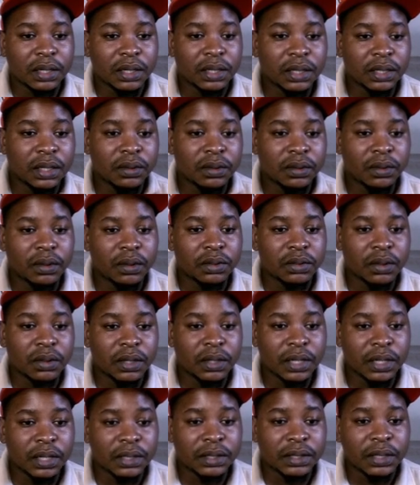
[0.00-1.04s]
and also
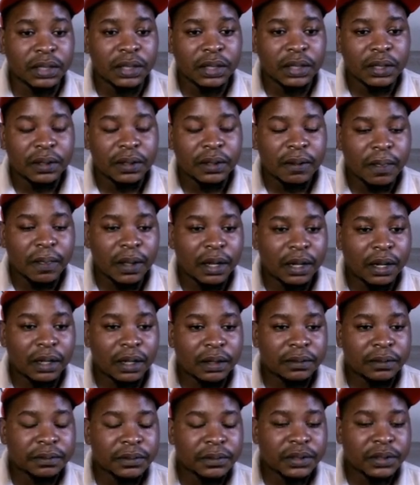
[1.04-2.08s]
get
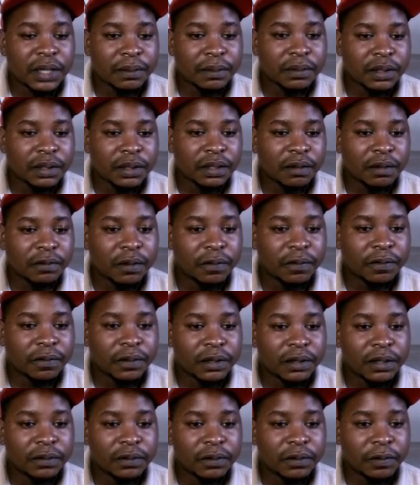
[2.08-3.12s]
something for free
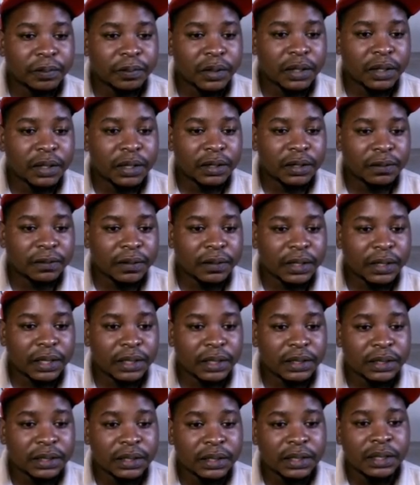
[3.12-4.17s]
for being referred.
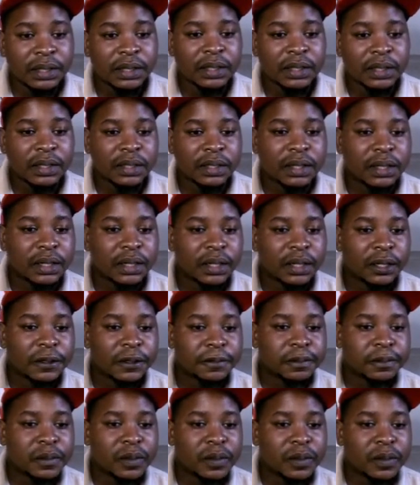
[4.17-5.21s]

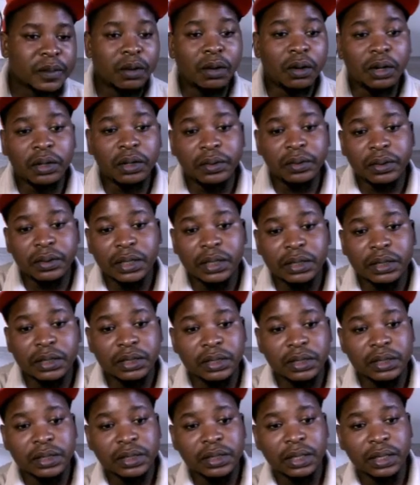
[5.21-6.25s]
Or you can just,
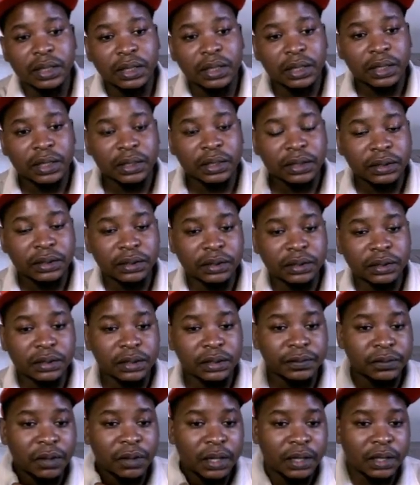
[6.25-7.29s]
if you are
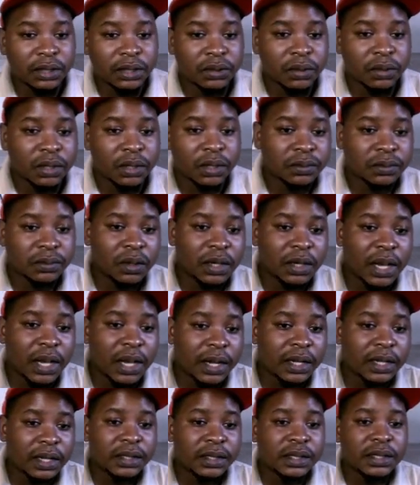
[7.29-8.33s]
into
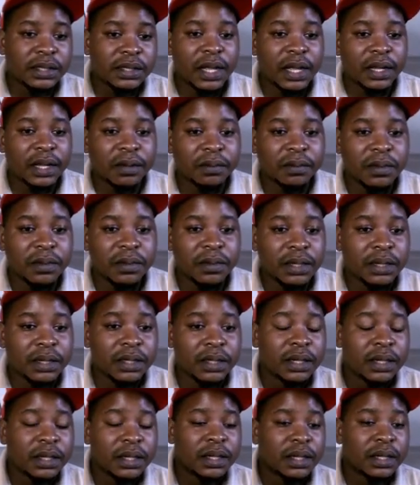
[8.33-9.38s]
cryptocurrency like me,
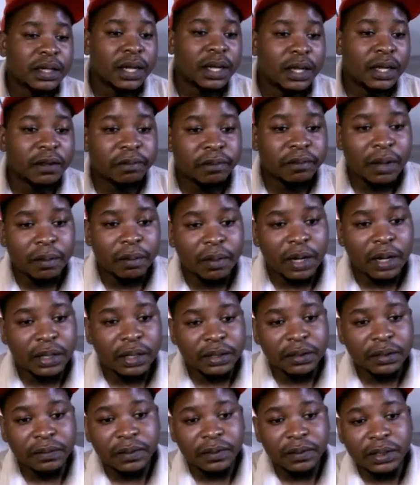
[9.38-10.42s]
I have my money
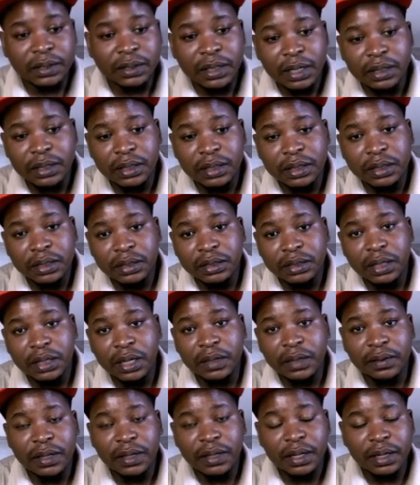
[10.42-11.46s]
invested in
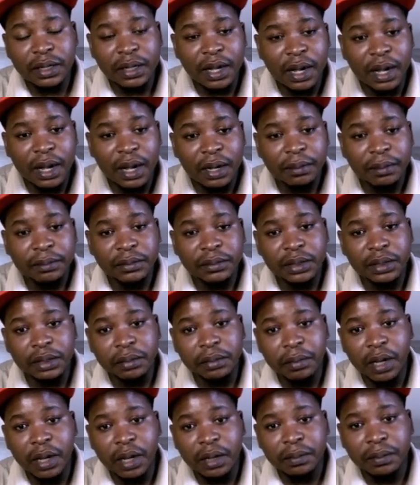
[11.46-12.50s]
Ethereum
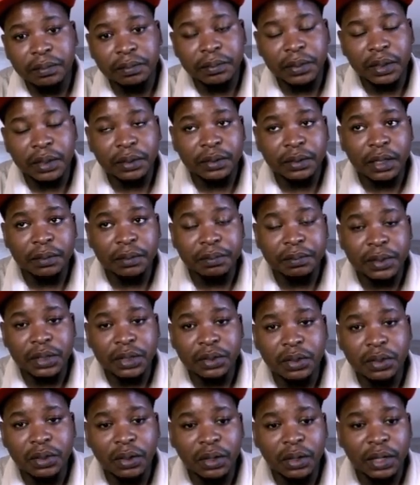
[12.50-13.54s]
and
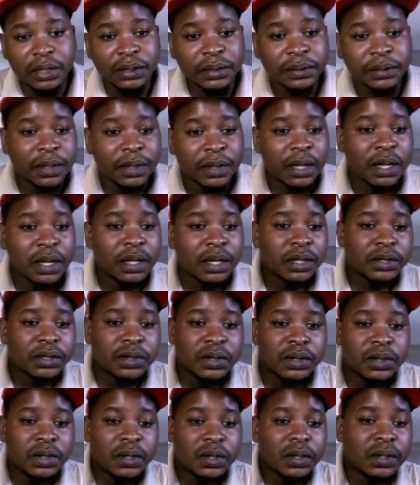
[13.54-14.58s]
Bitcoin.
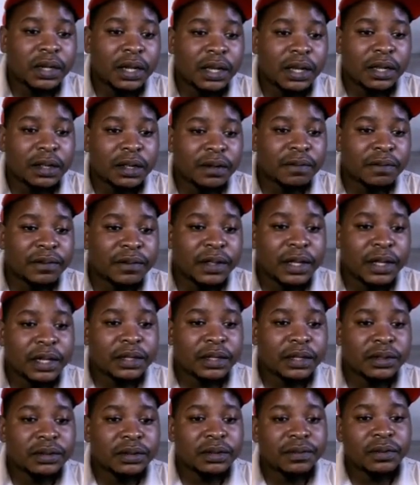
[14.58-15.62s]
So I have that.
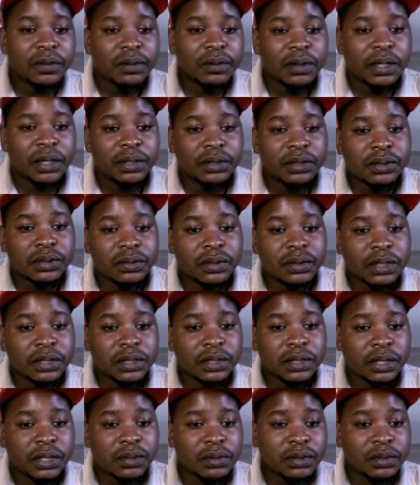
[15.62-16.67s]
If you want to, you can just
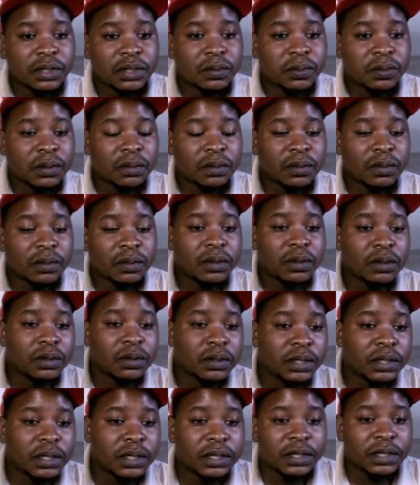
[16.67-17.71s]
use this promo code and
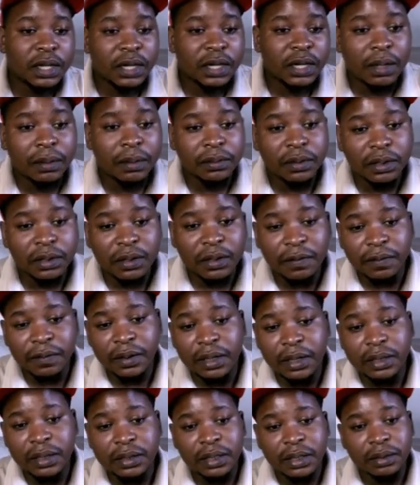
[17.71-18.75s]
sign up to Revix
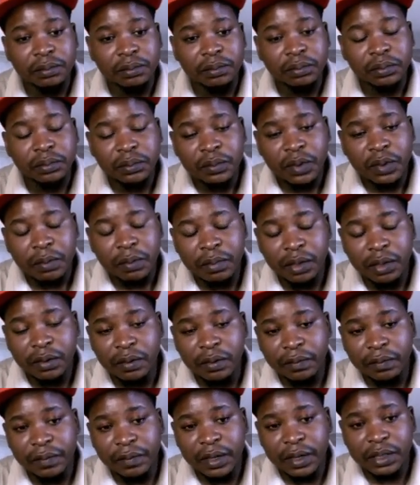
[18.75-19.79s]
and make your
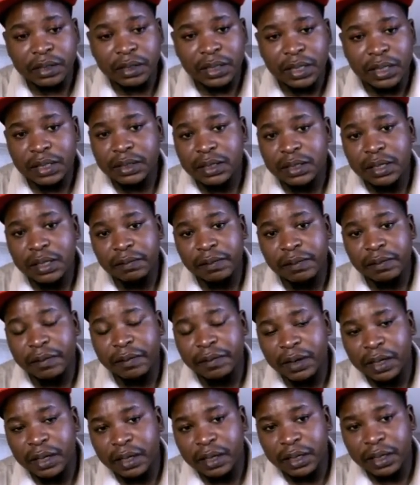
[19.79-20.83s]
first, let's say,
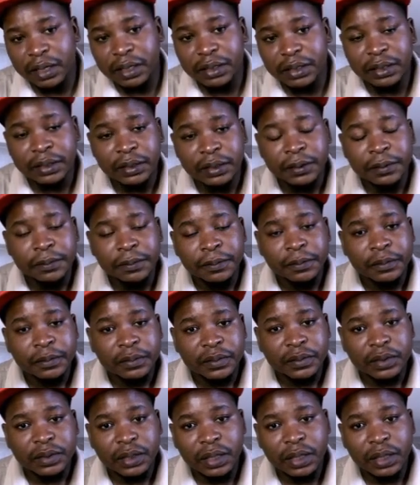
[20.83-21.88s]
500
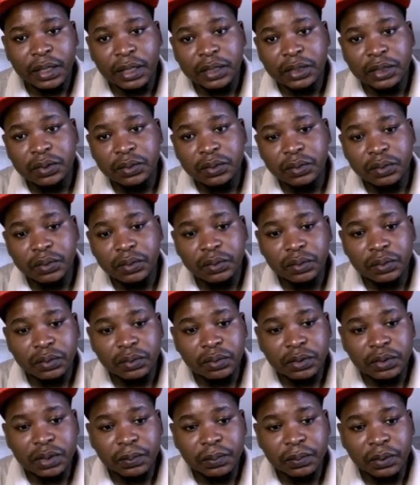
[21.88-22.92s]
to
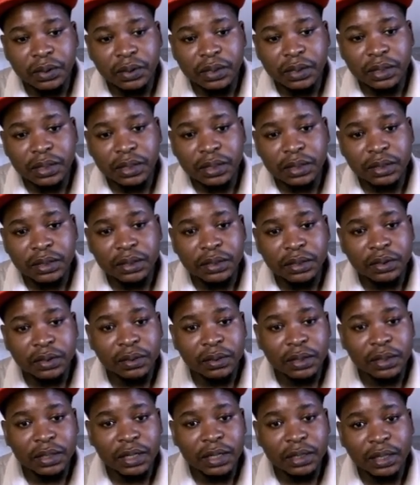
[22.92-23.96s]
deposit. You will
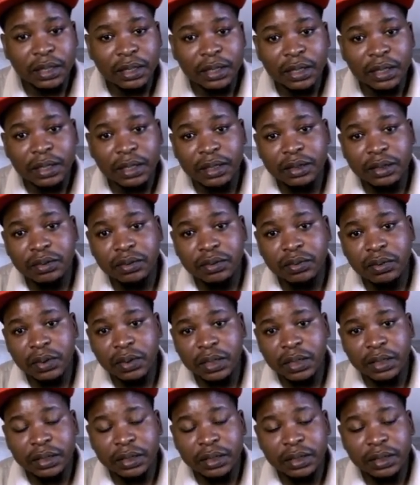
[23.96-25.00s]
get another
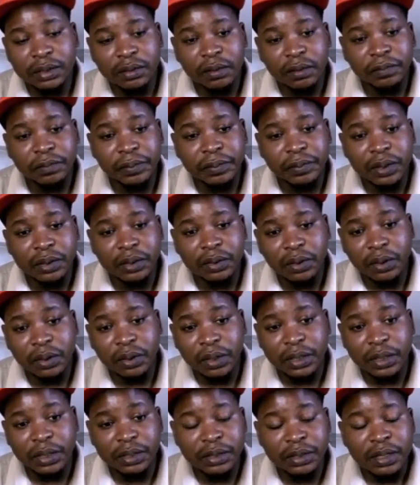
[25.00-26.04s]
200 of
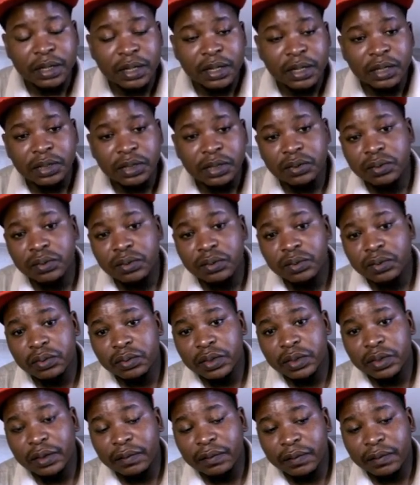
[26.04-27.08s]
Bitcoins to
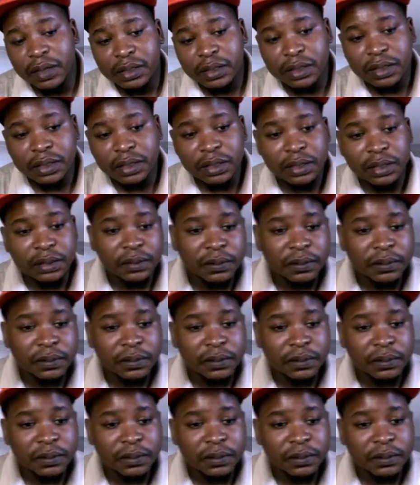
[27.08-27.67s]
invest in.